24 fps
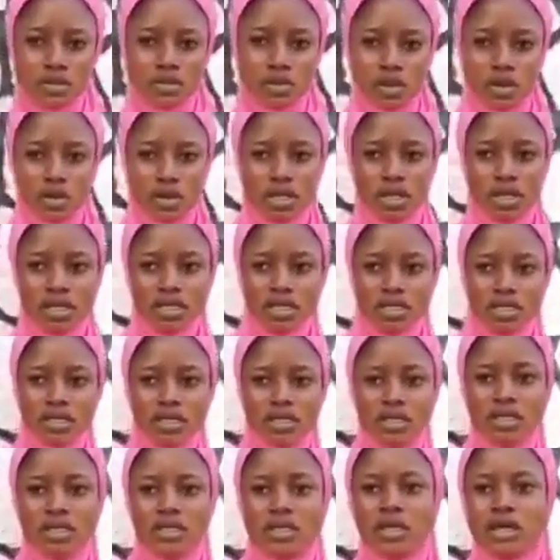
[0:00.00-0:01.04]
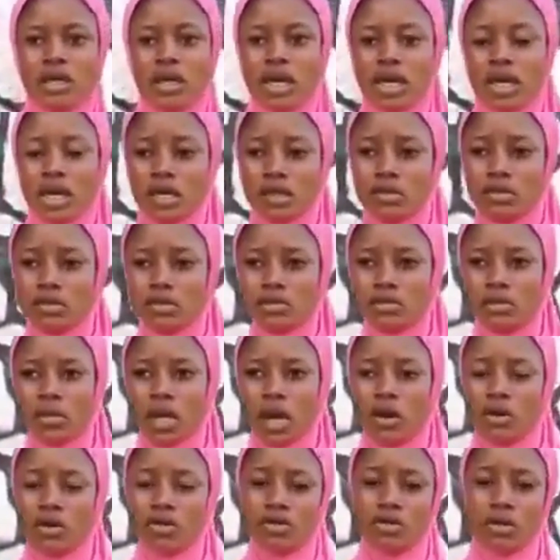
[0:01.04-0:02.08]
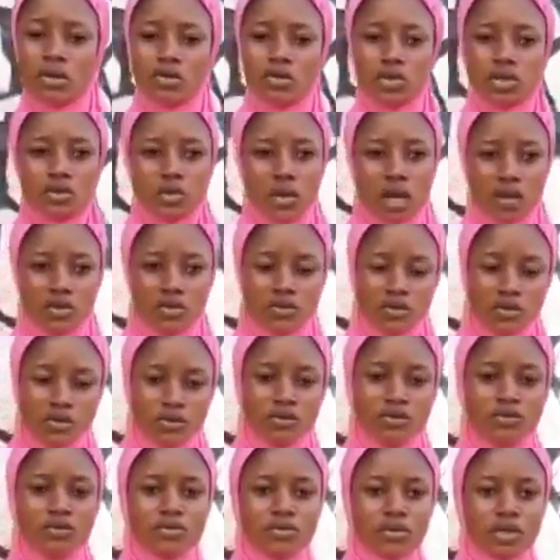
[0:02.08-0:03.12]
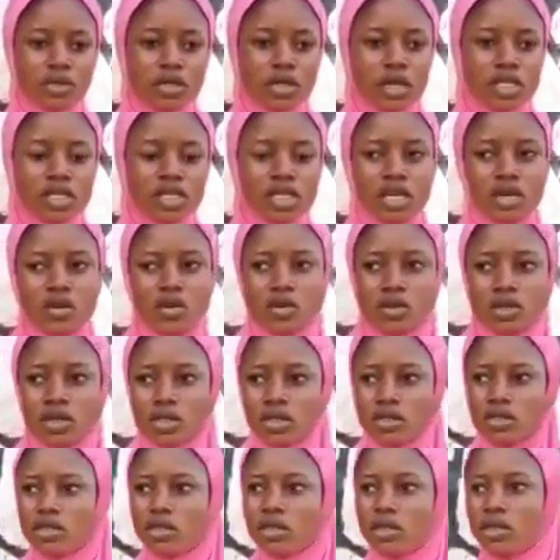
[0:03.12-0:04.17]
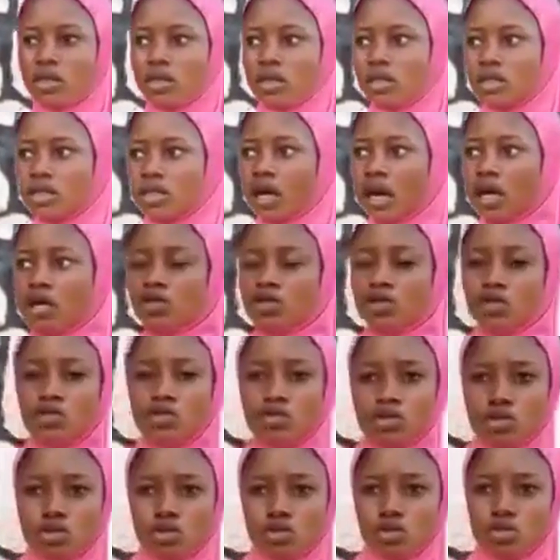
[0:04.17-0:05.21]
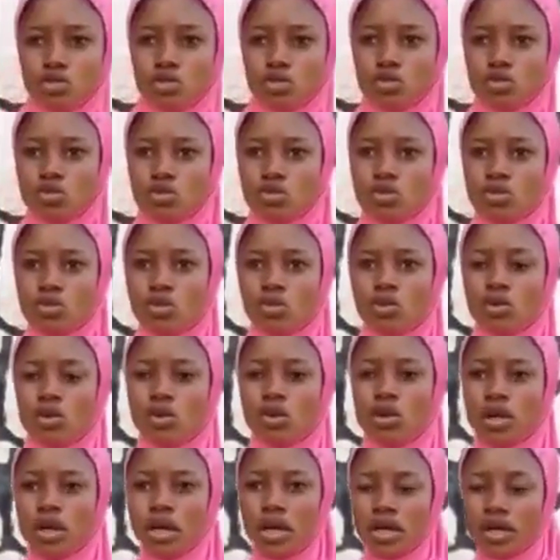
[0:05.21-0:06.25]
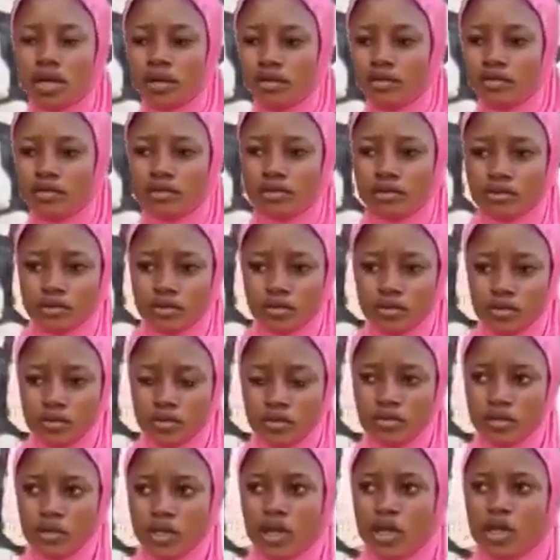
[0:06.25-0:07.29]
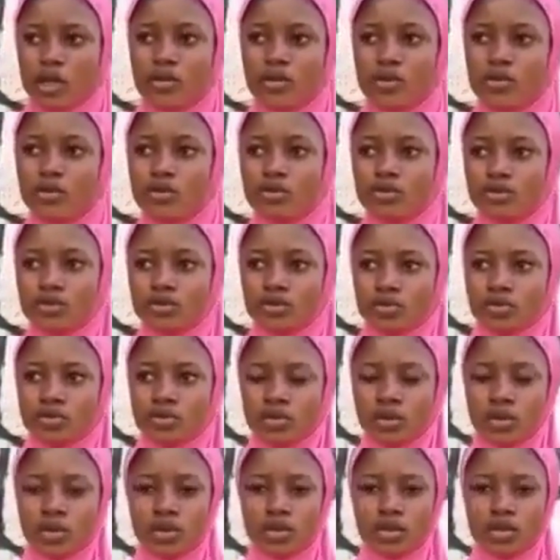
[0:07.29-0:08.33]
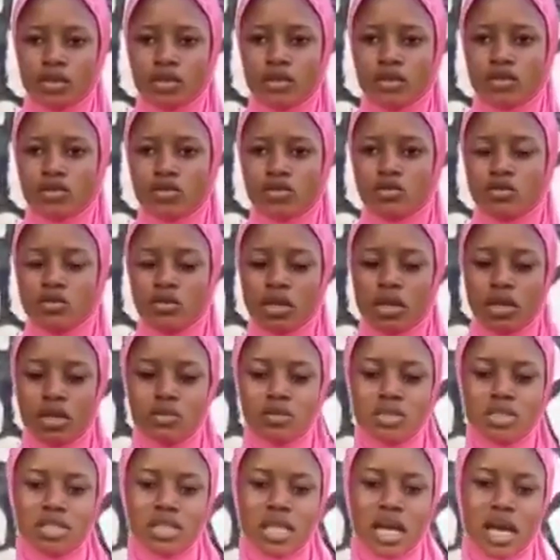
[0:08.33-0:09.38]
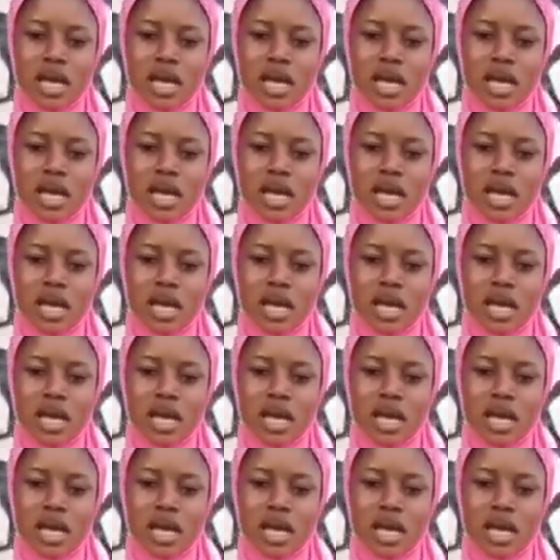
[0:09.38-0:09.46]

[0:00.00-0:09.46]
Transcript: up there and she is saying this is what someone tried to do to her, how are you going to feel? Then why do that to someone else's child?